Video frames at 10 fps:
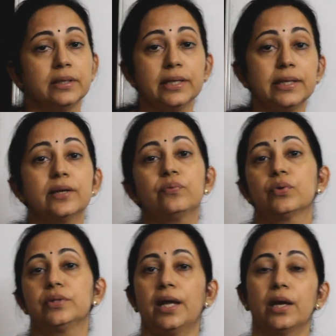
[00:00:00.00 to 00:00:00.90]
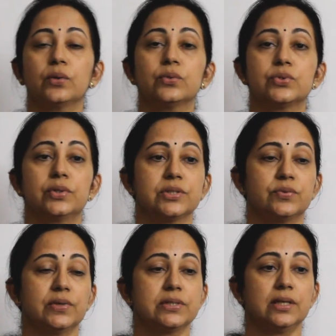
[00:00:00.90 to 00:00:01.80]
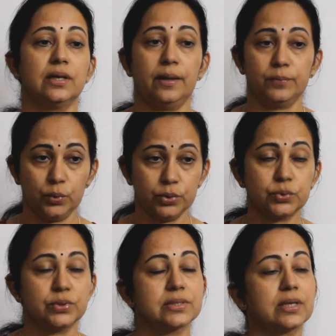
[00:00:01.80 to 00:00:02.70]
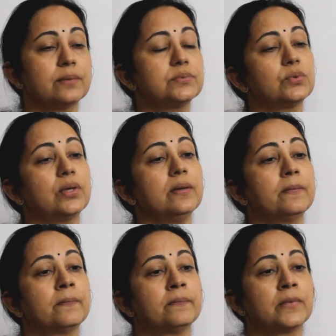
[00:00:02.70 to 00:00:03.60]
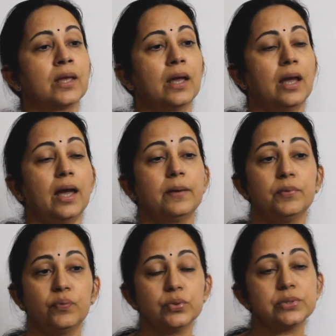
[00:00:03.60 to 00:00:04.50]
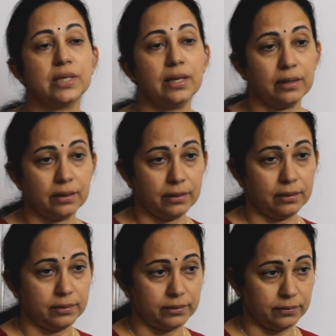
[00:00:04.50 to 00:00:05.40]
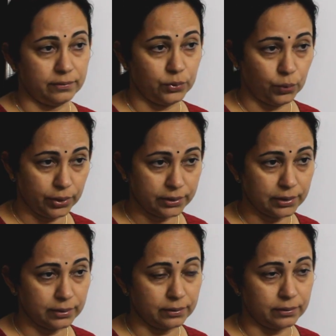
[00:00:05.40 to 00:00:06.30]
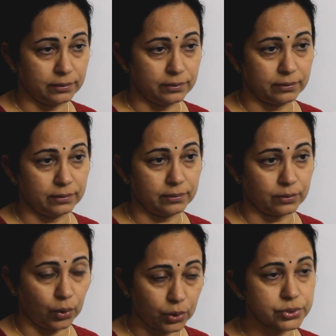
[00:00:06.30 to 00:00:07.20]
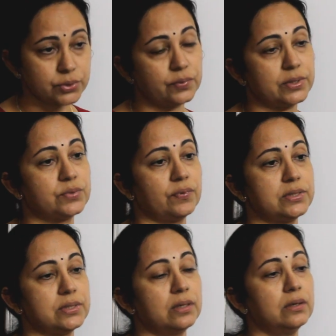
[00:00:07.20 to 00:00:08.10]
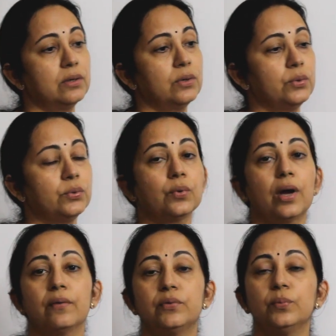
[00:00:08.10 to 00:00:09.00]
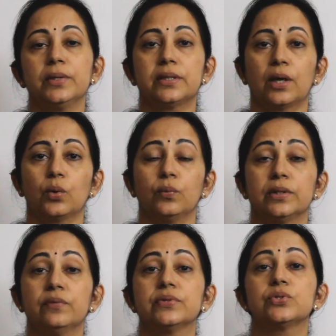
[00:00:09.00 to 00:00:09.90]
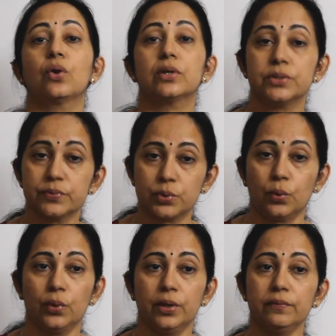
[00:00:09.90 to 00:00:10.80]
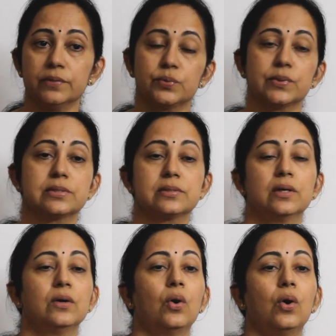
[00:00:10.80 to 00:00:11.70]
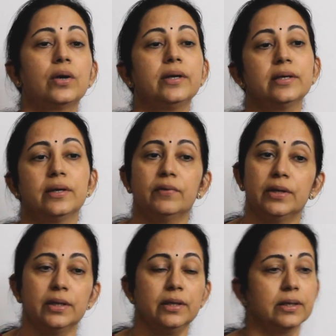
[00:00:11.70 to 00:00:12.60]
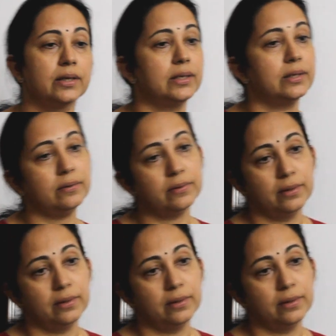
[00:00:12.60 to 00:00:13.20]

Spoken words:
needed for the diagnosis of dysphagia I am going to describe today. And before knowing the causes of dysphagia, you have to be thorough with the physiology of swallowing, which was already given in an earlier